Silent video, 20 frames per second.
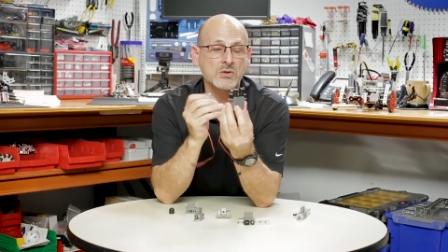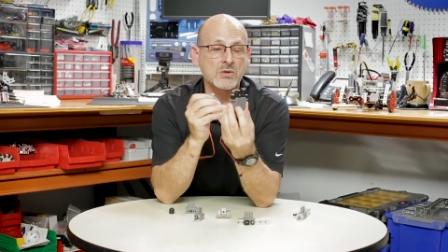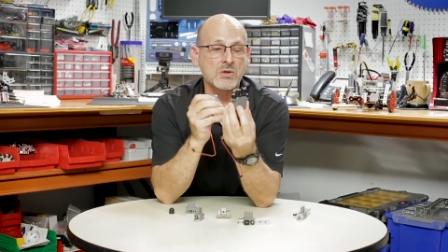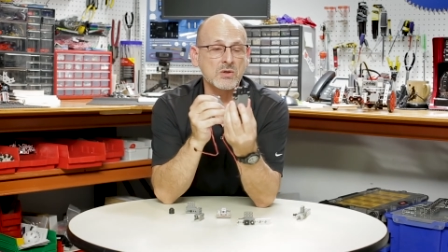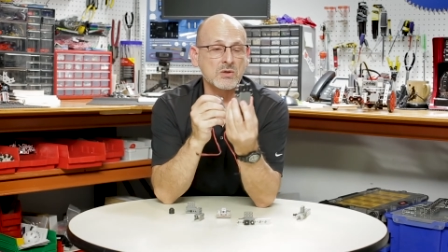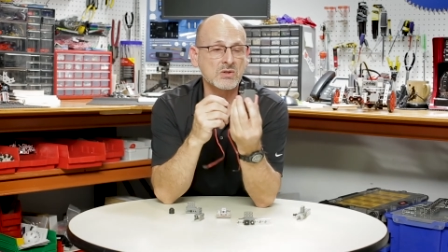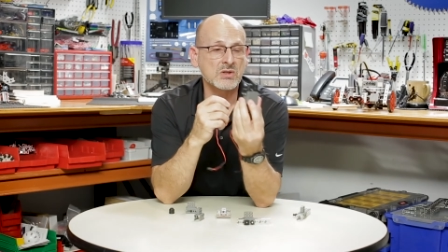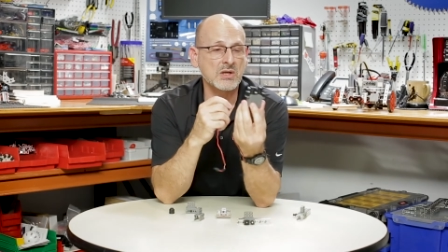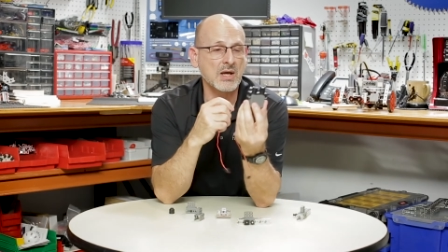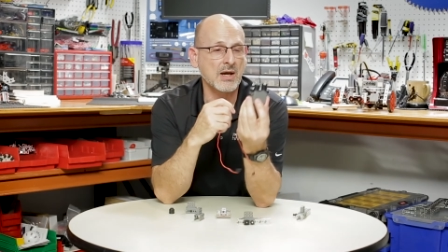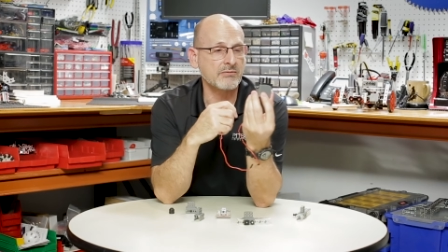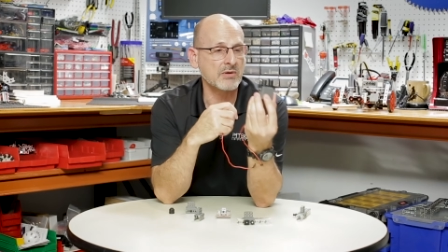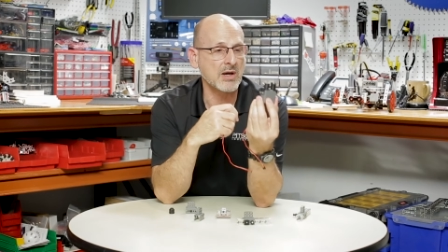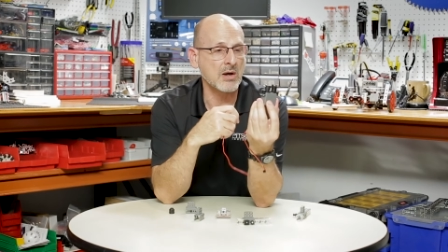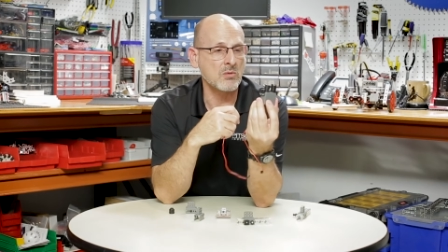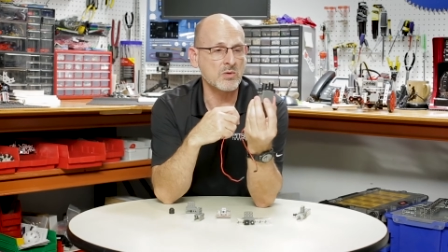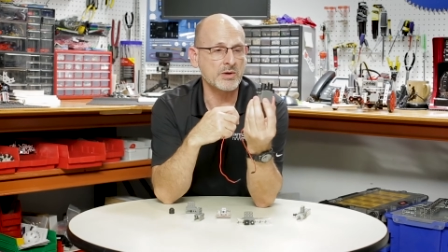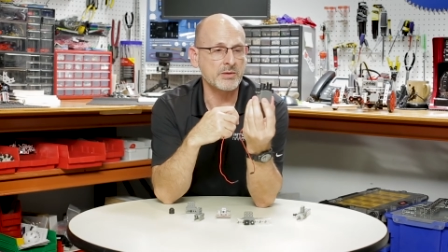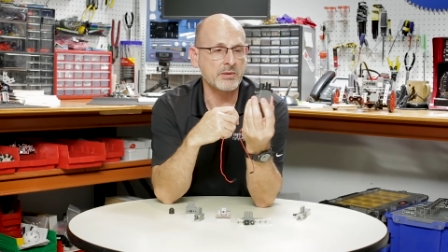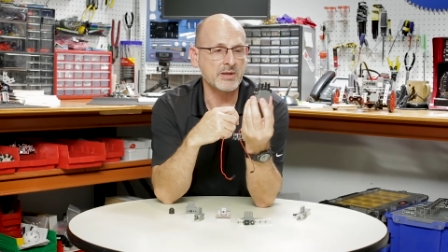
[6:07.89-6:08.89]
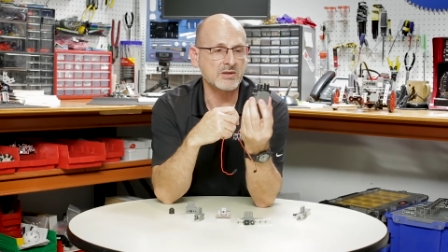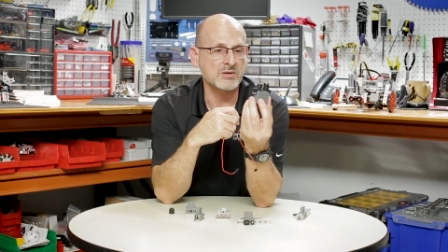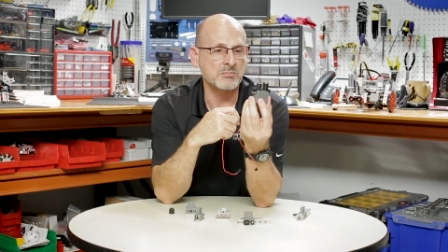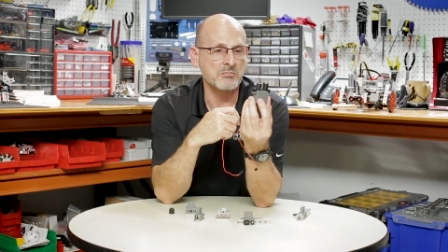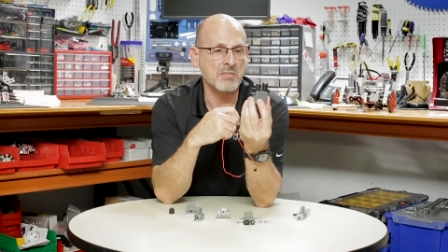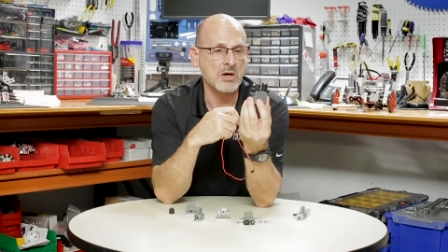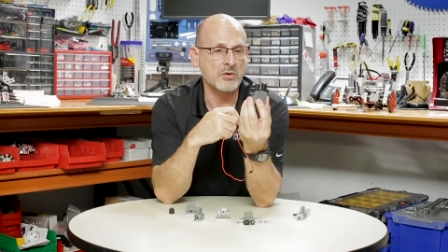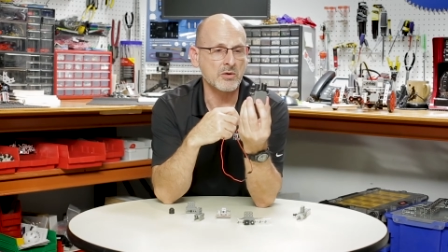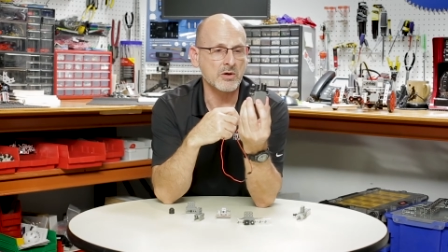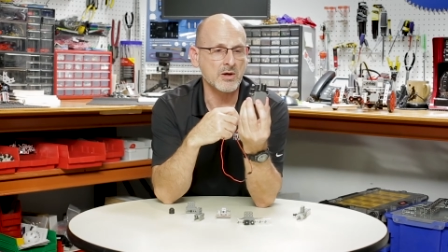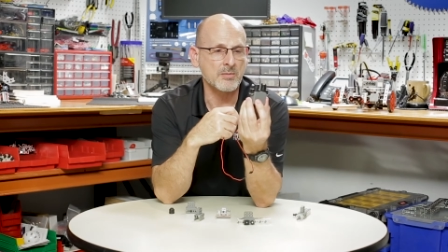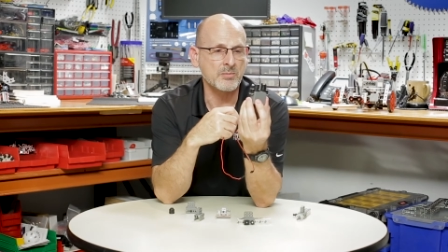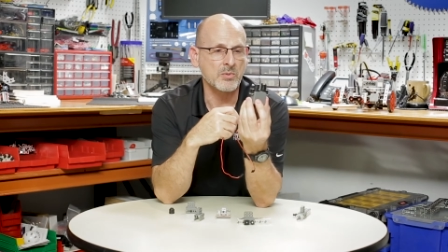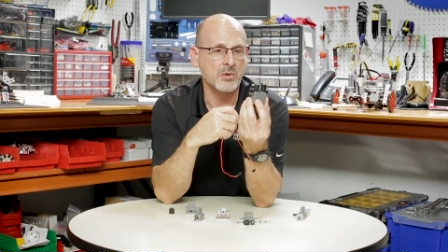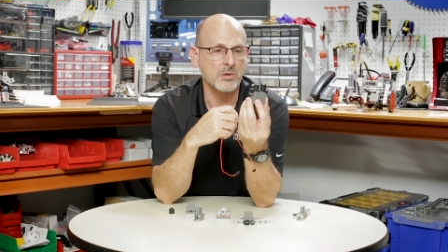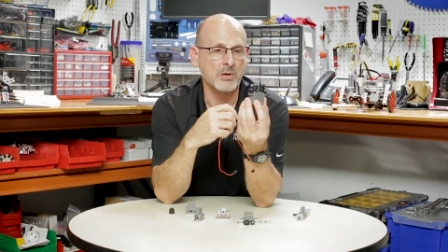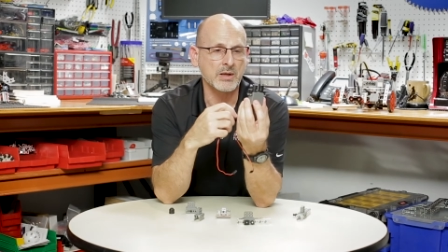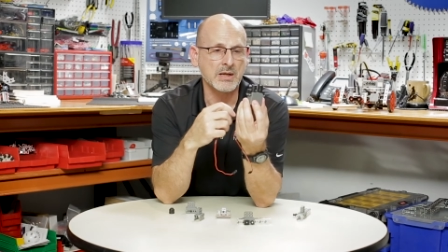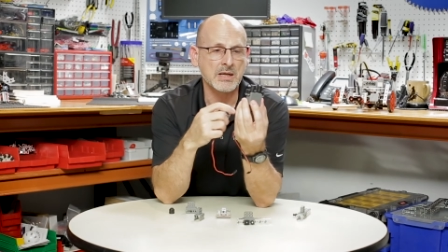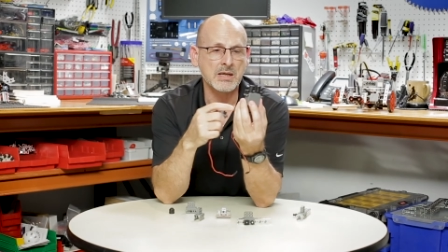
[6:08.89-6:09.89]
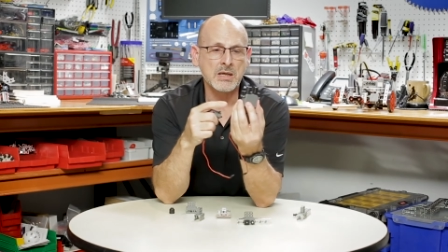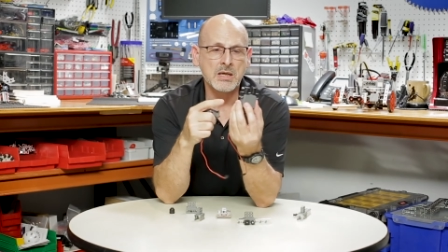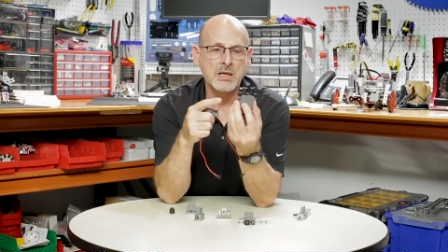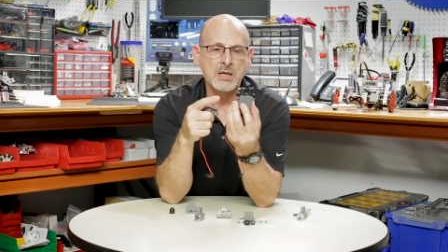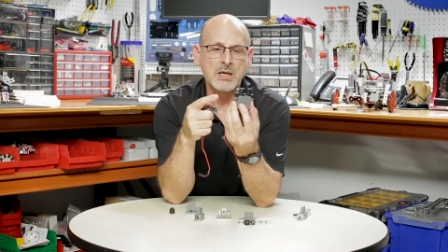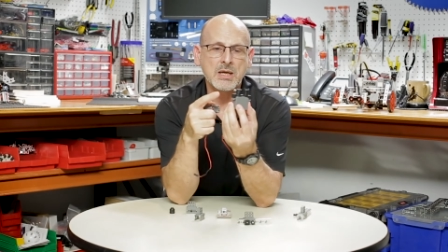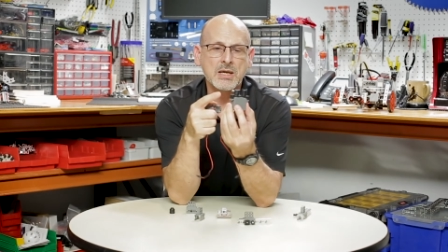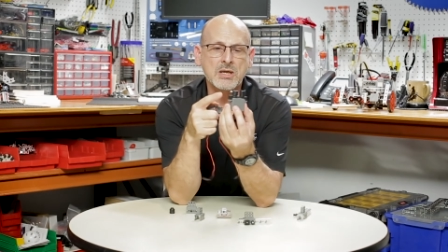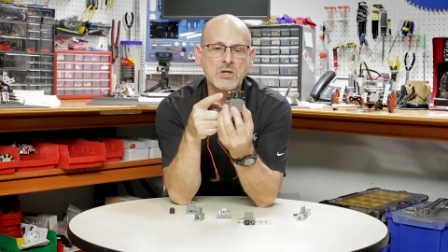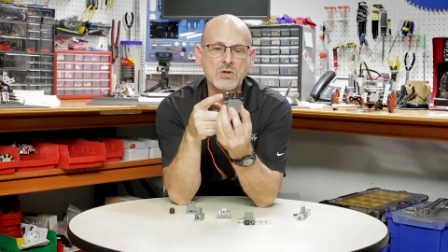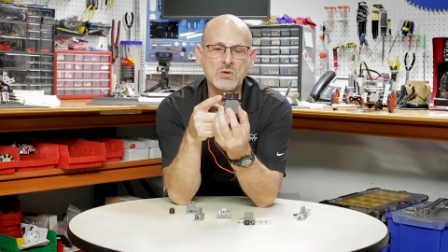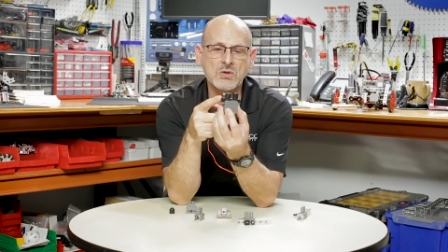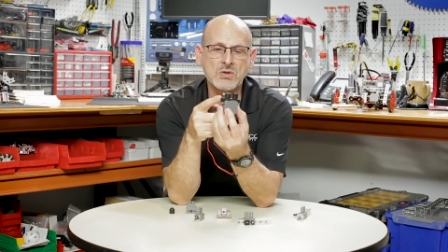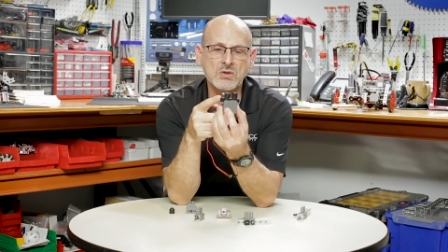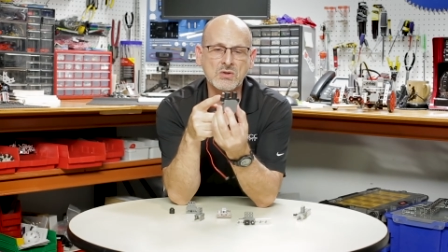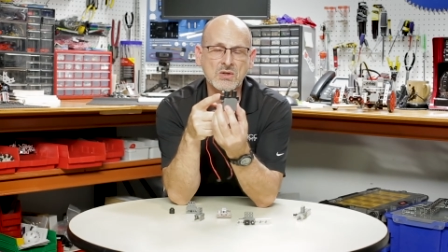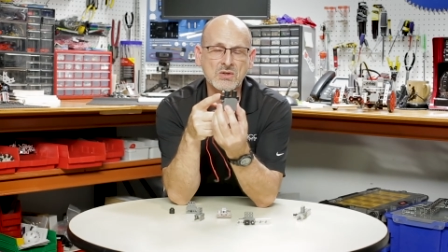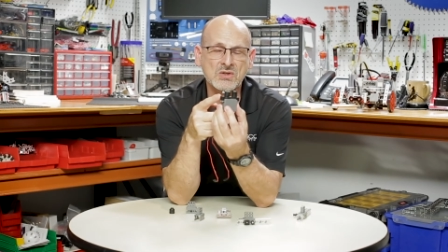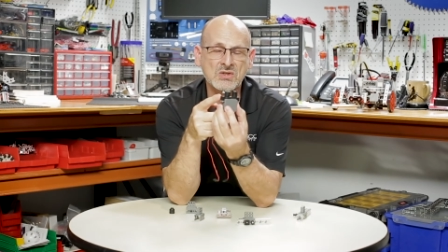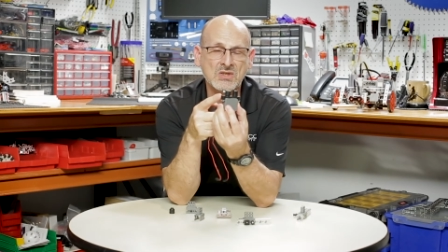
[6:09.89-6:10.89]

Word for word: So you see I've got one that's mounted up already, uses the